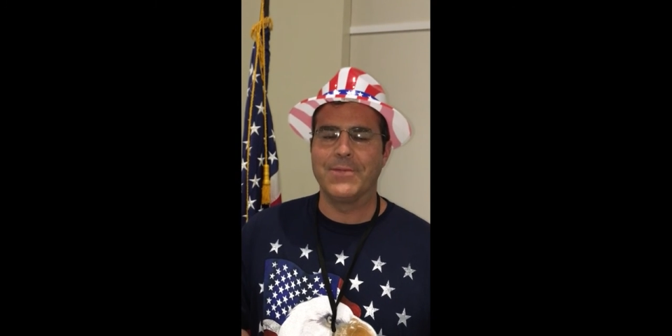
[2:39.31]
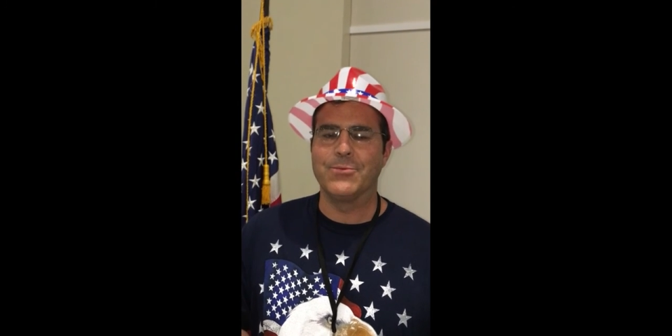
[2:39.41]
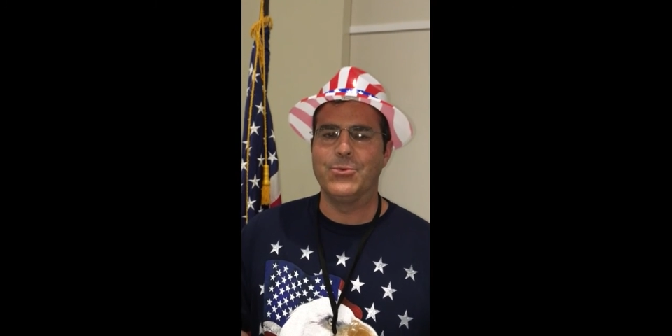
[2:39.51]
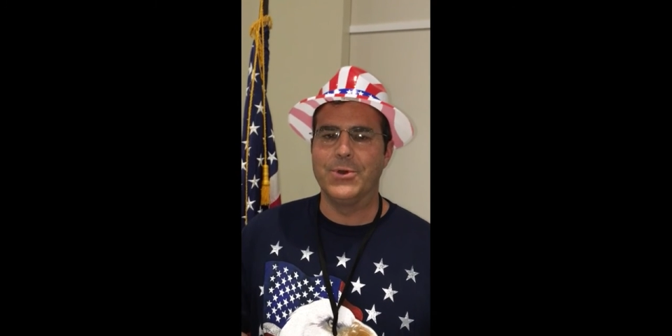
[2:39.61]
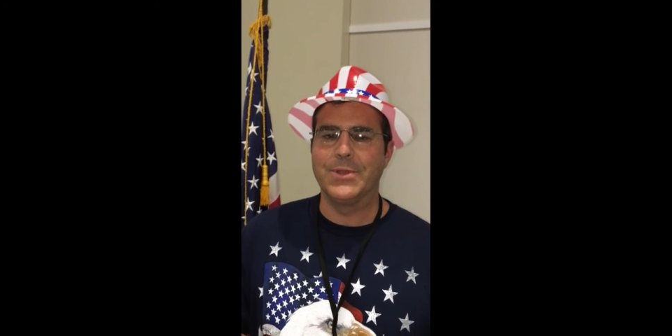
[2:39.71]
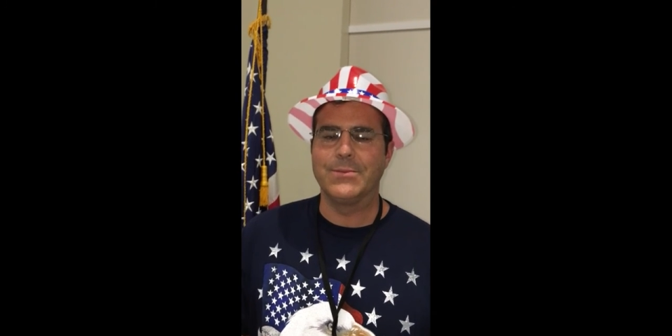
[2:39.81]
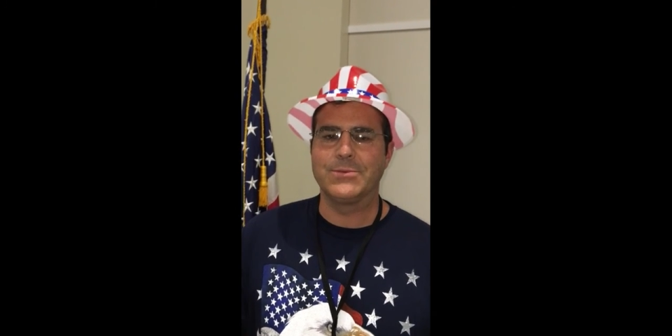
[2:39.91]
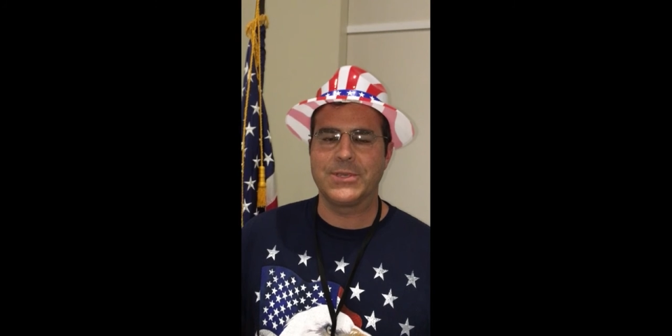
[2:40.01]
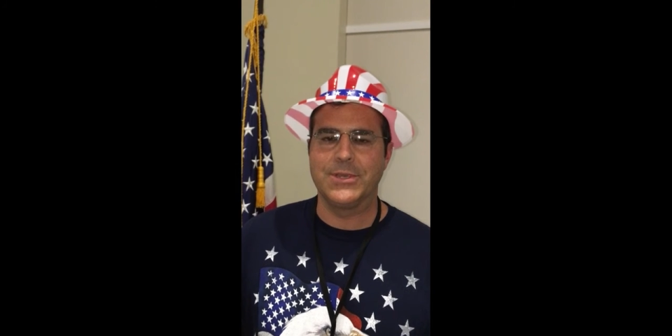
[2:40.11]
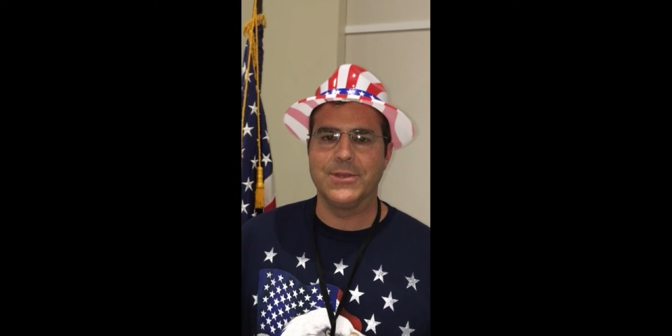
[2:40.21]
everyone that
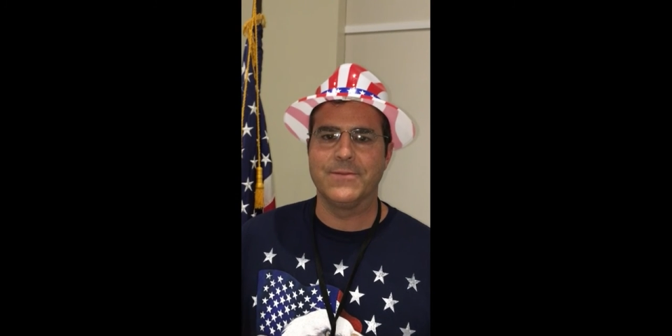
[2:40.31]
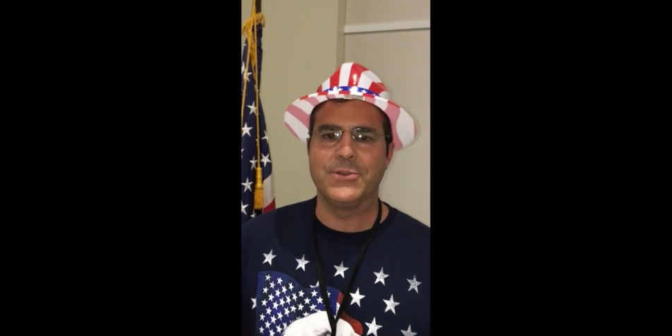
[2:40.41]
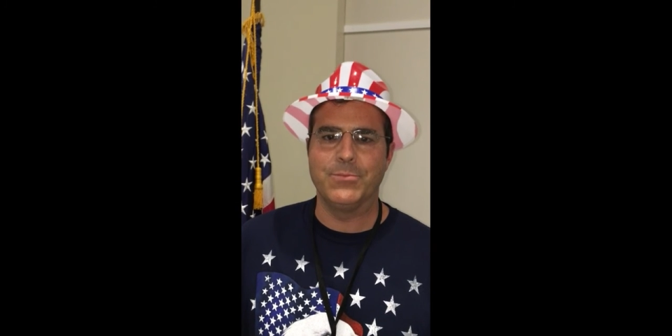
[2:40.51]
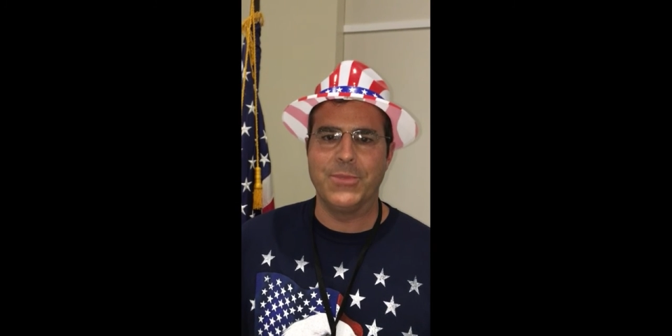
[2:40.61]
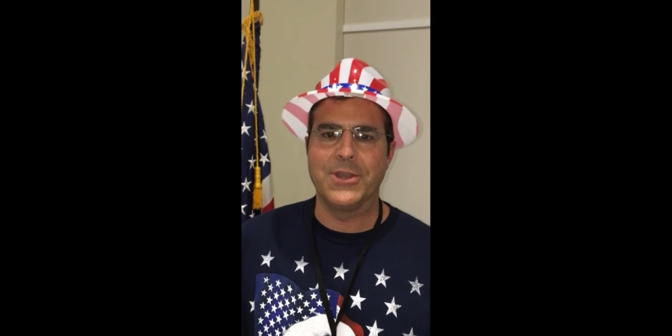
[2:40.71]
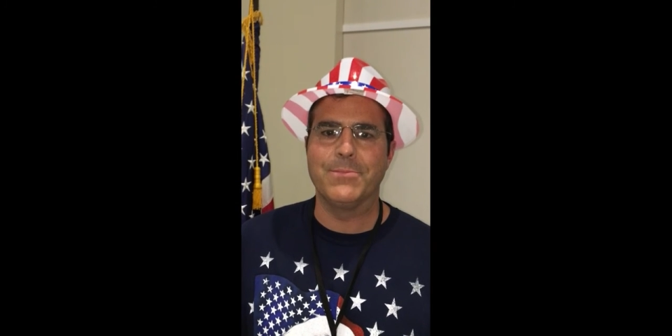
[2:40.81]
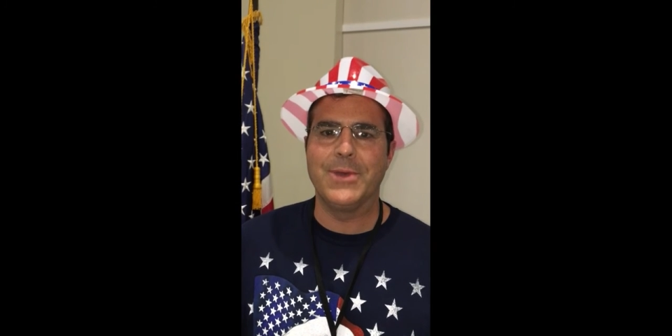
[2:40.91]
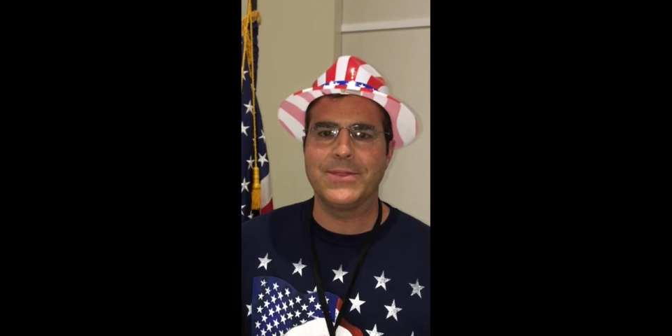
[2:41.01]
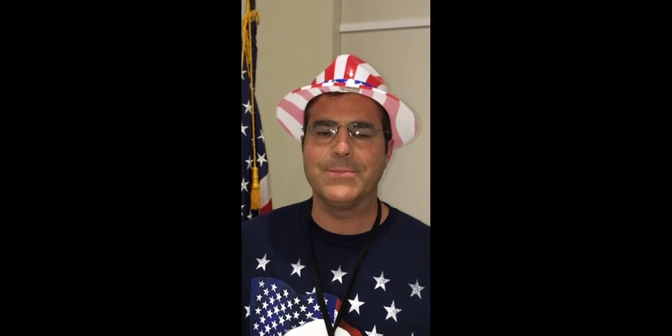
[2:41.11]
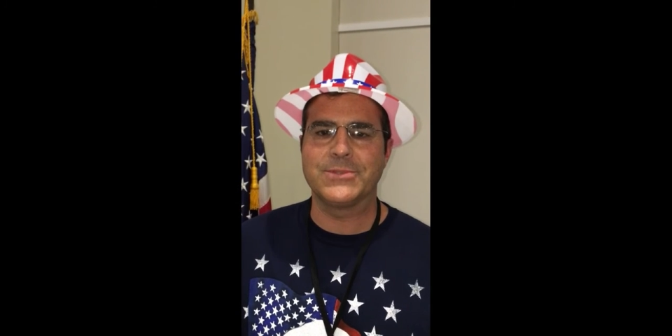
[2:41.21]
was here feel better
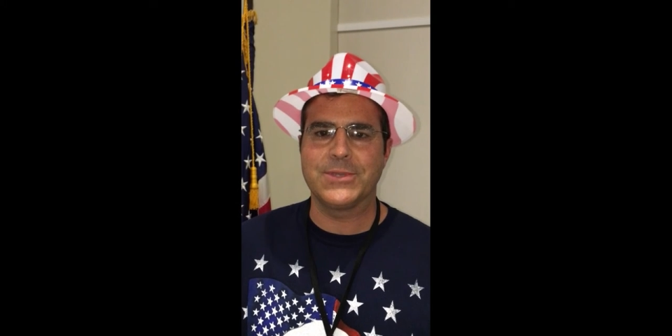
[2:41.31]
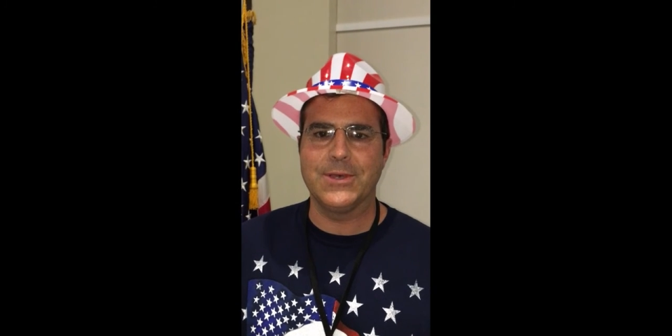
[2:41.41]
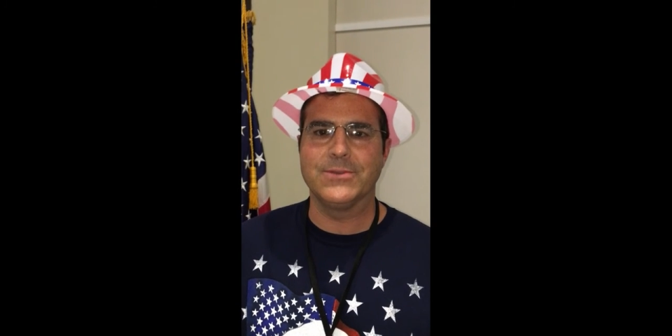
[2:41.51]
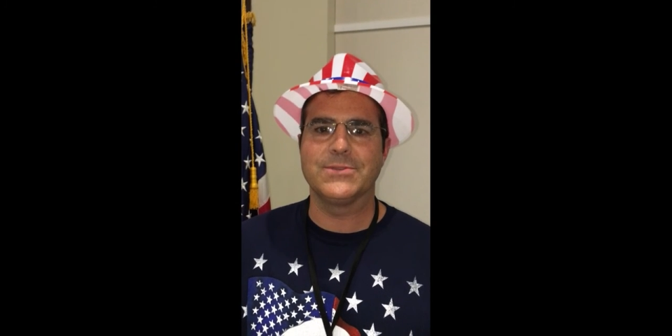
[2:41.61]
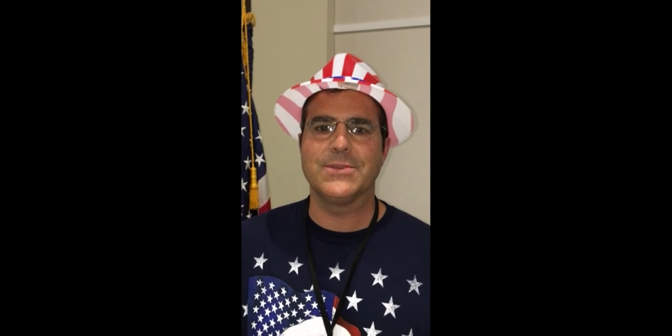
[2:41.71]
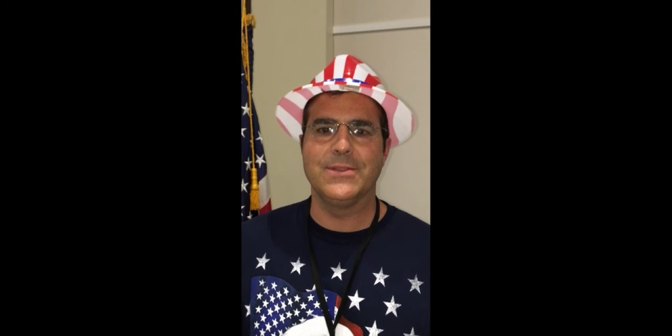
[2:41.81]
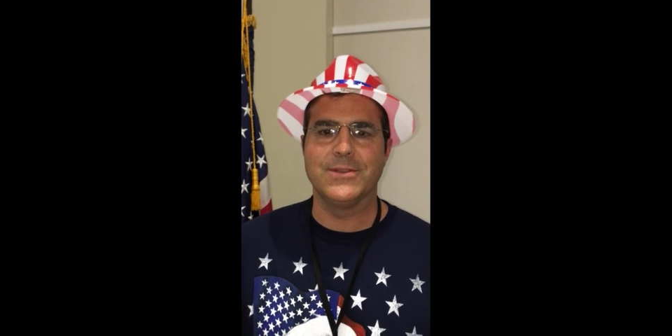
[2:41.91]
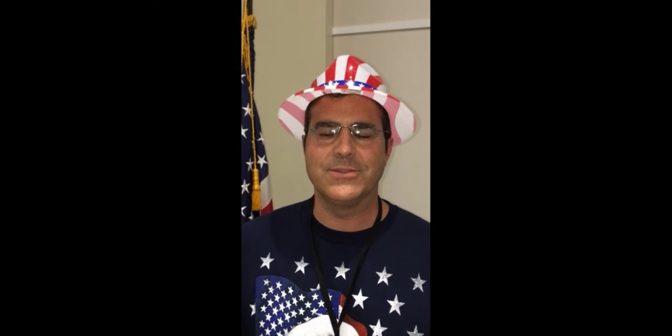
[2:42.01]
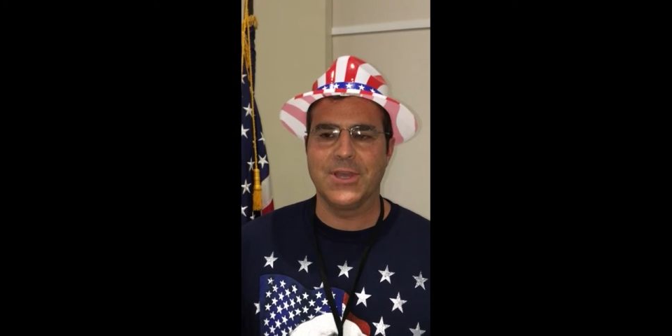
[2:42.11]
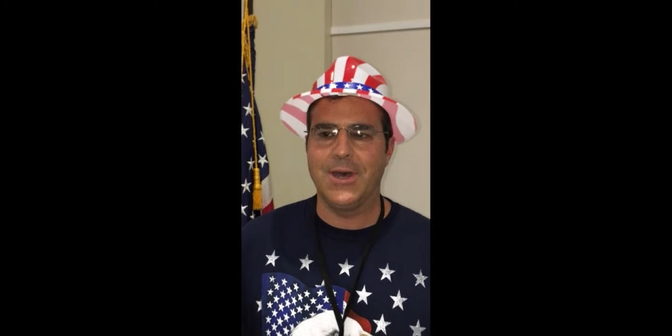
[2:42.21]
about themselves and
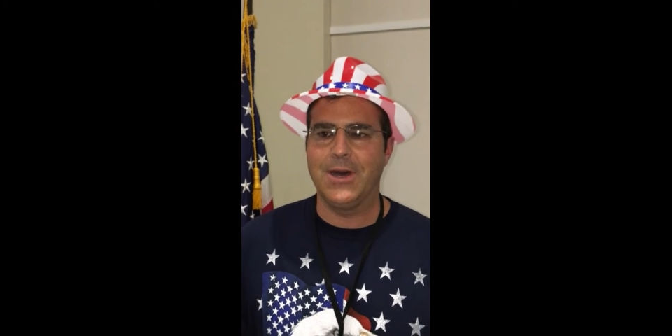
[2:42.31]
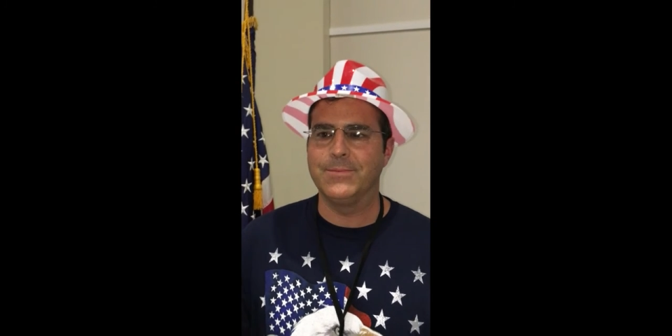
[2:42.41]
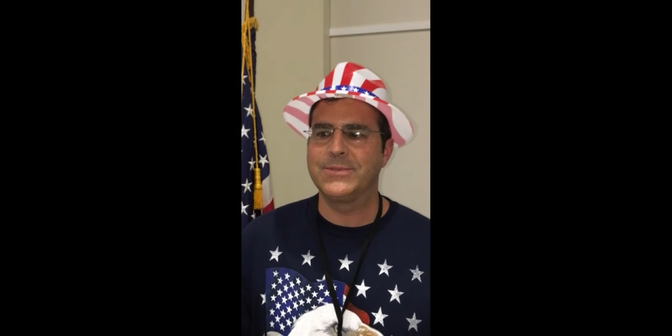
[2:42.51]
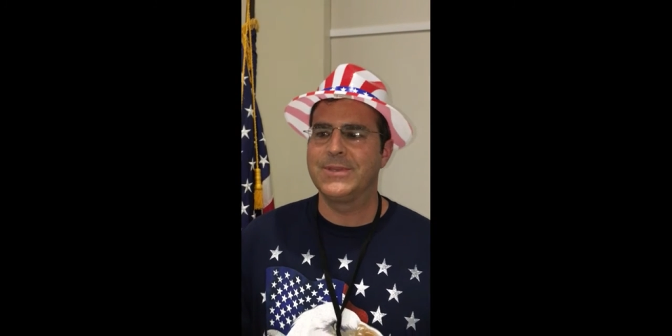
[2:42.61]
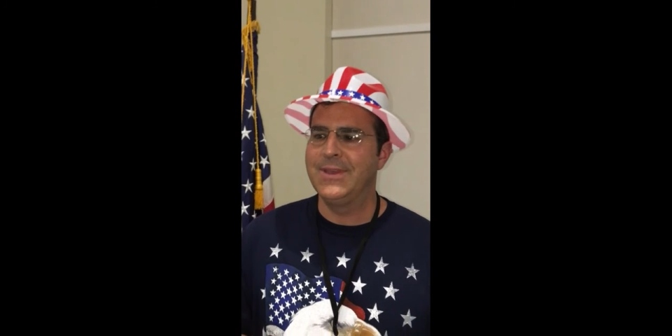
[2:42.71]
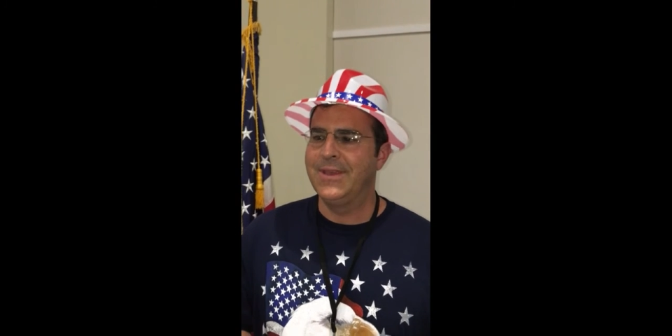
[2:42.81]
their jobs.